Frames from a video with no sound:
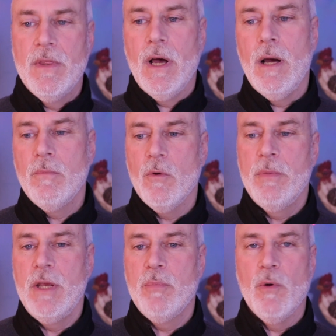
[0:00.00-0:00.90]
the humble
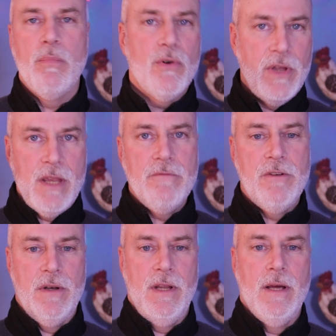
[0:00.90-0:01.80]
people
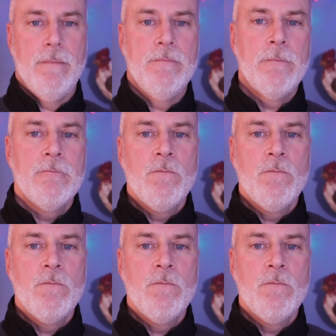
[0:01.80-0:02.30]
believed in him.